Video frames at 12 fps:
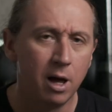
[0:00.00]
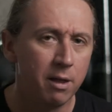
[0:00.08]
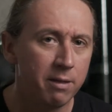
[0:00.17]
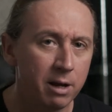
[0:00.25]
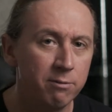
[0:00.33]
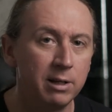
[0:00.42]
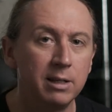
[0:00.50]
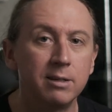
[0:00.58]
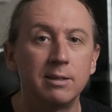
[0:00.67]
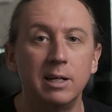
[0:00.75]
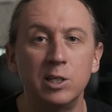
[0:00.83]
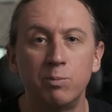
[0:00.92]
Thankfully,
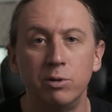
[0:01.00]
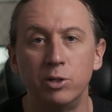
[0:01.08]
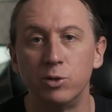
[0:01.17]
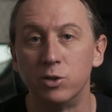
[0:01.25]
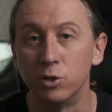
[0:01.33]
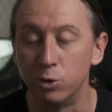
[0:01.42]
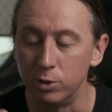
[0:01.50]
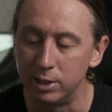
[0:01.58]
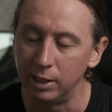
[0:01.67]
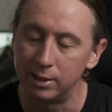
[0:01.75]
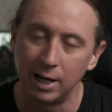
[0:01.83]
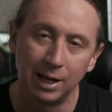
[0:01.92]
this lens produces good
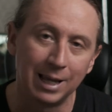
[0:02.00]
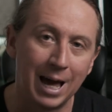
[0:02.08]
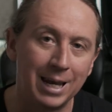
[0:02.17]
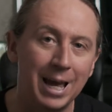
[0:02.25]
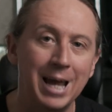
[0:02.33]
detail at